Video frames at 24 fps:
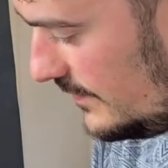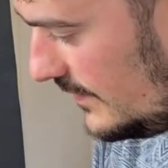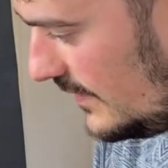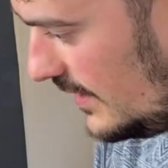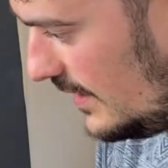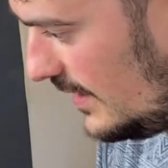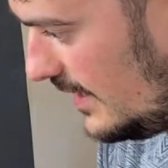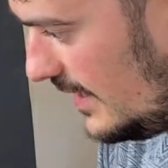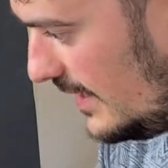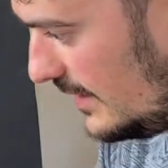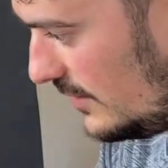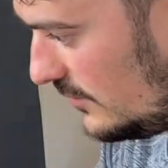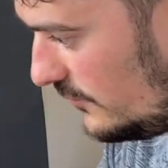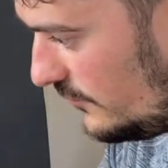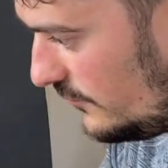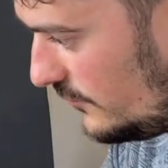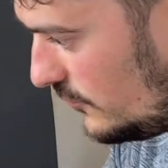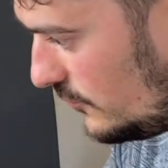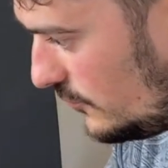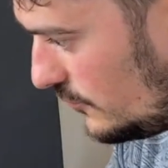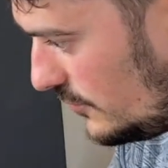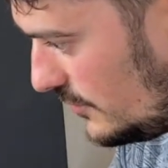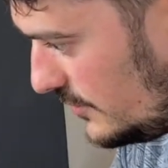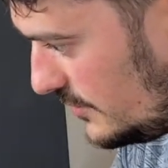And of
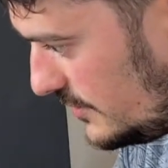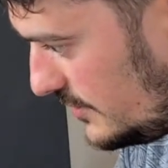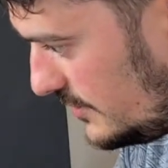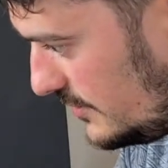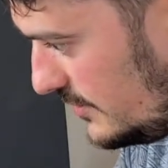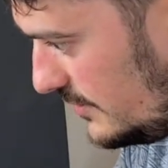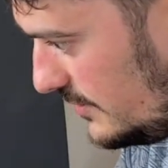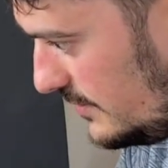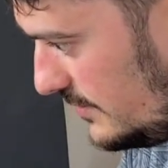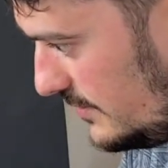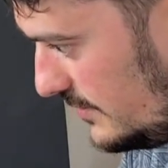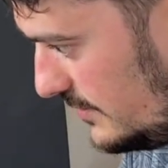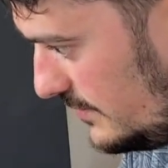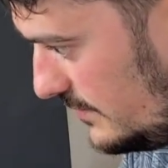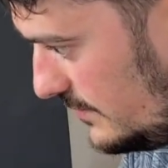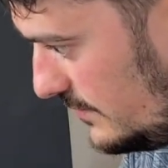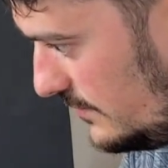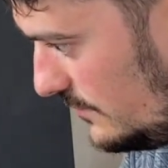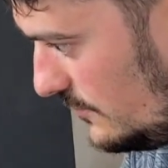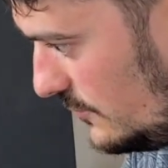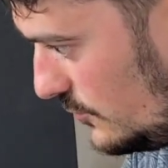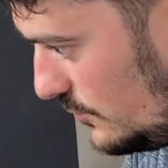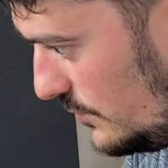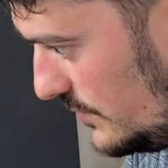course,
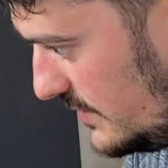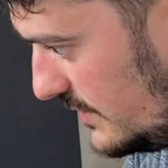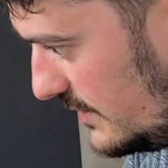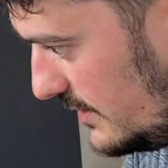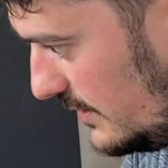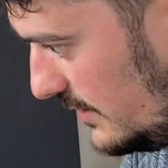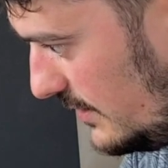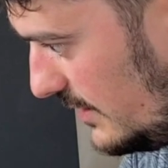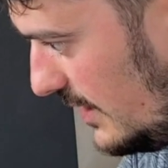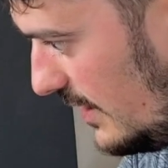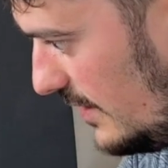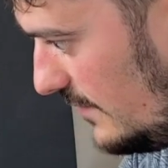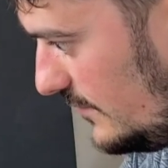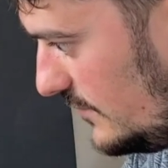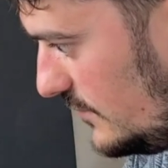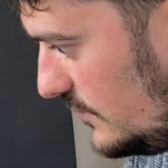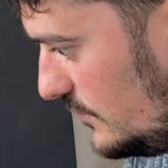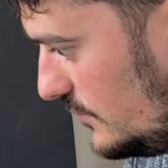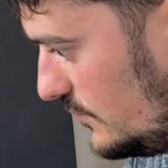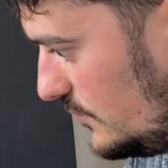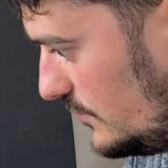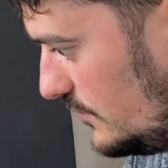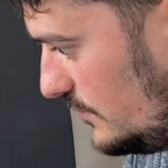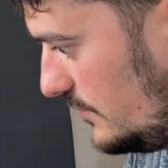what we still have
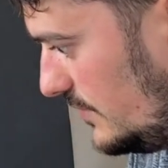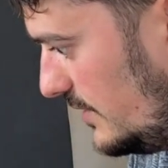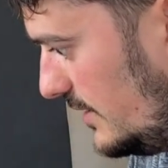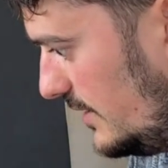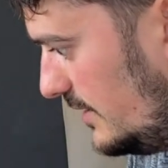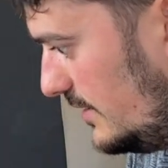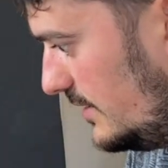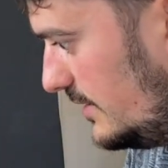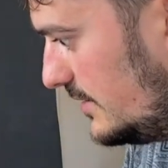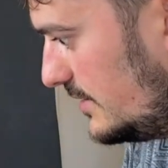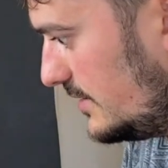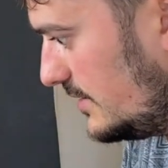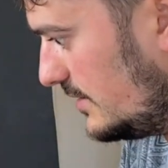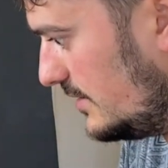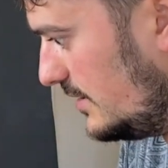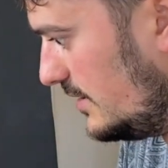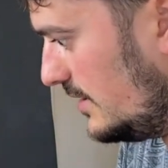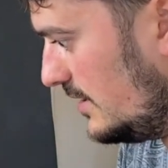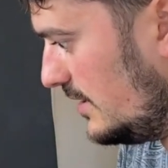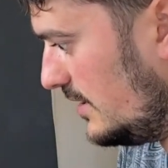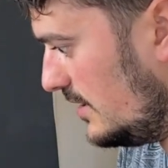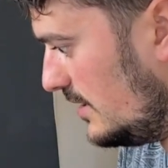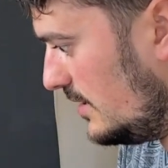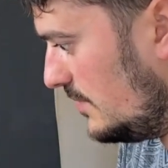to do is
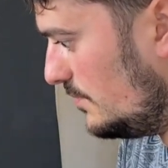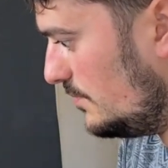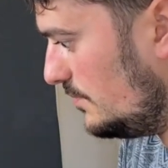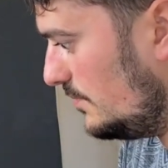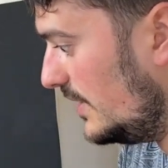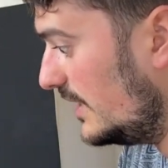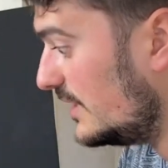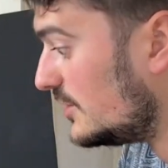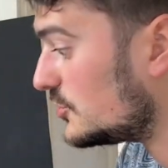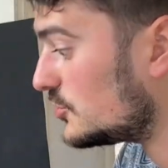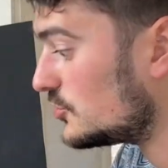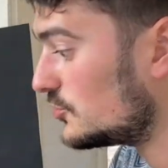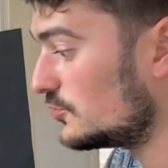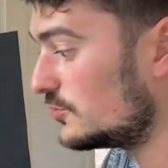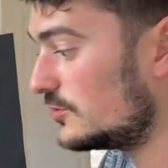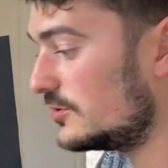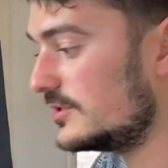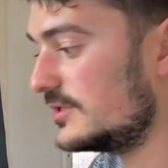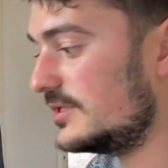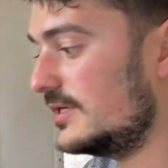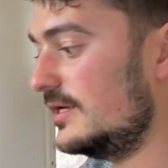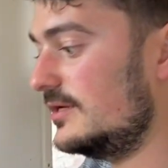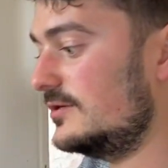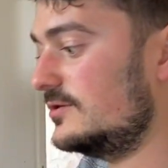make
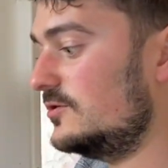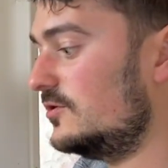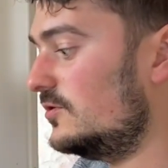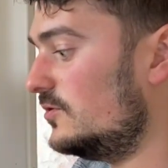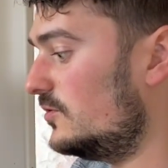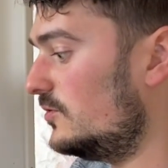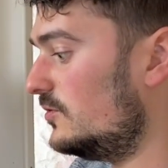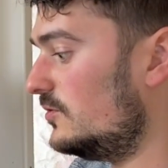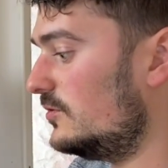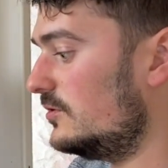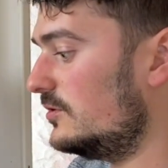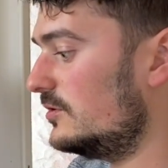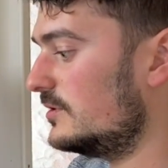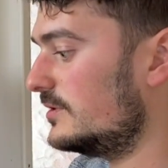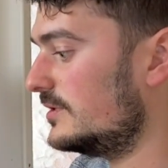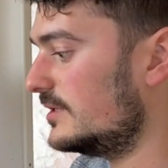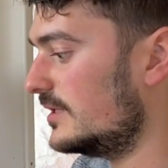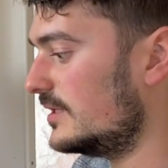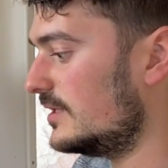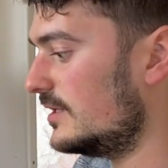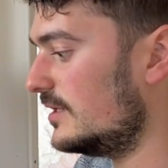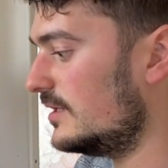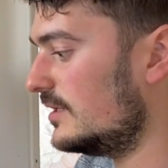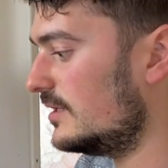sure that all
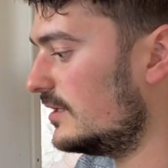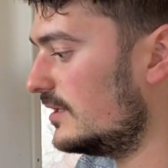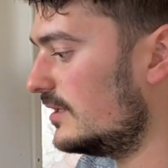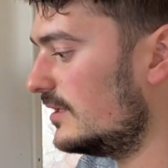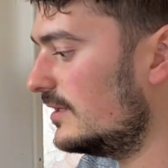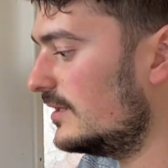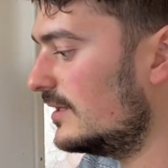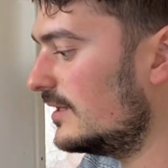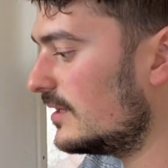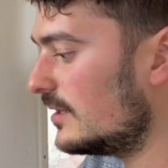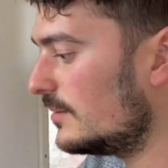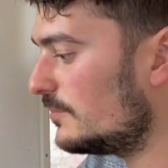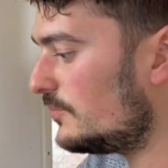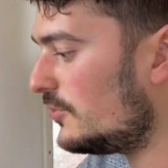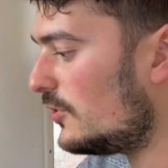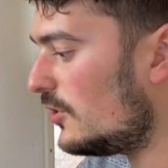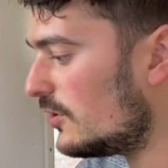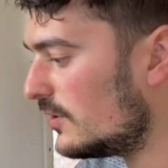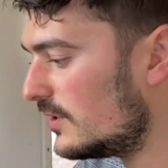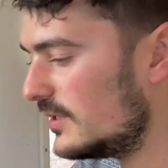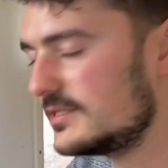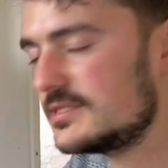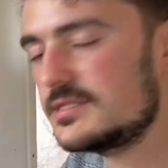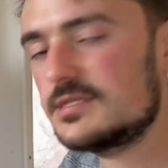the little
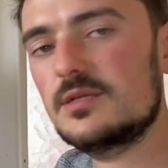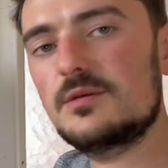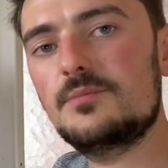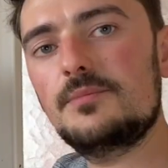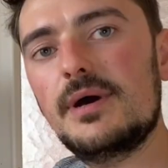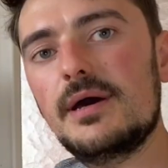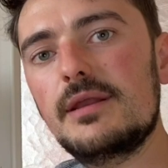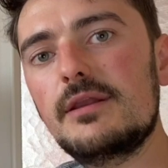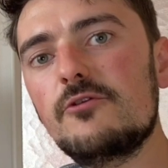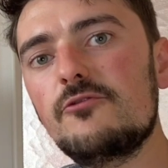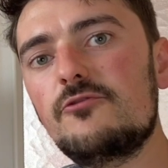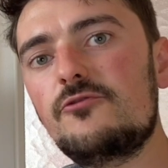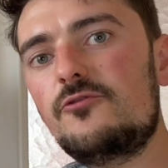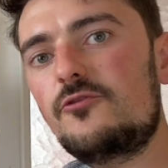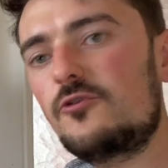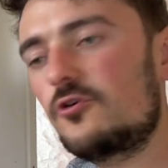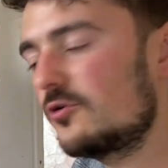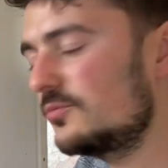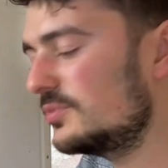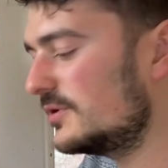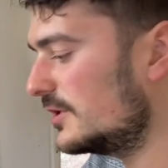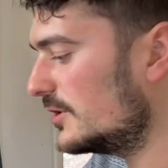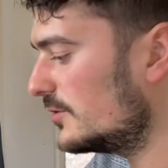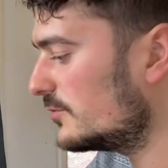pockets that might have
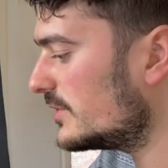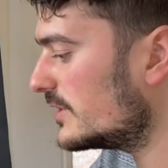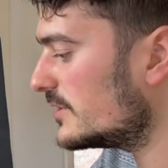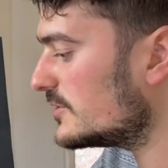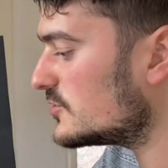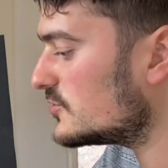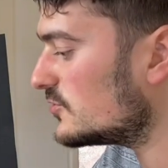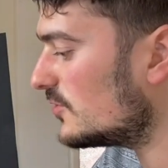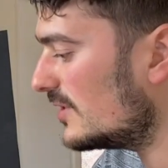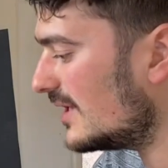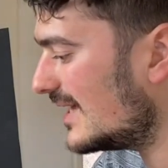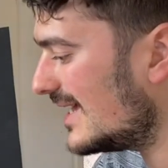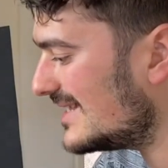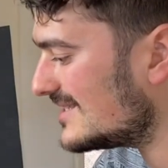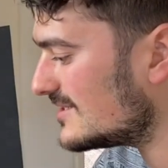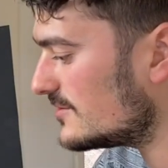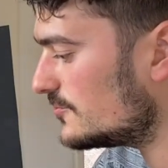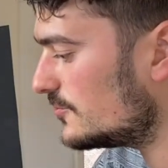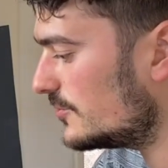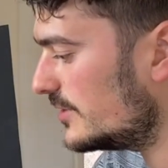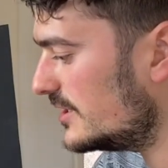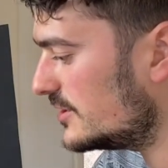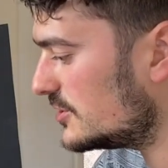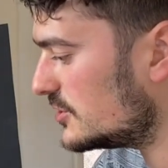formed here where the soil
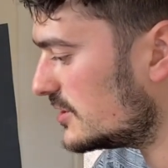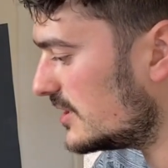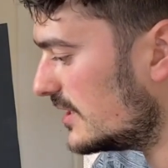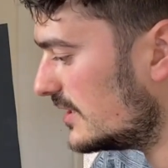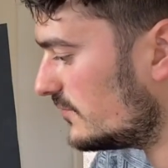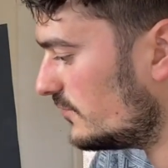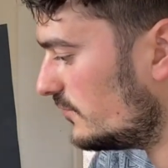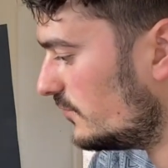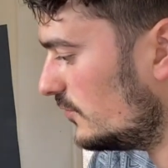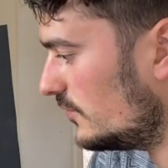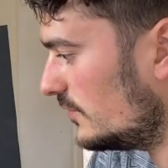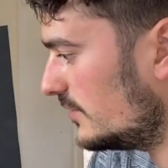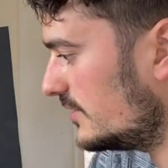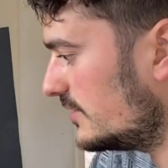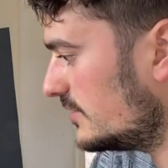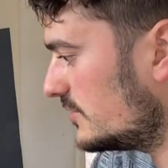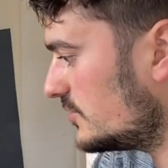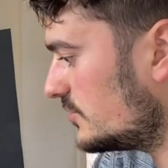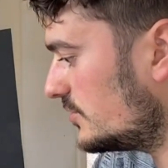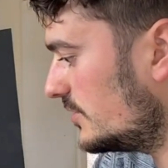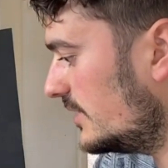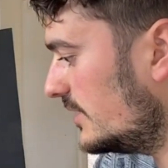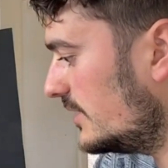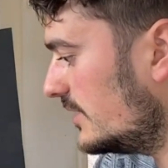hasn't reached yet fully the
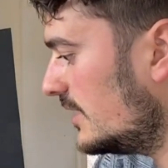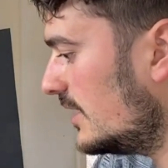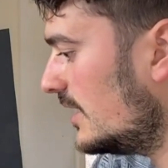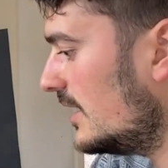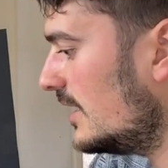tree,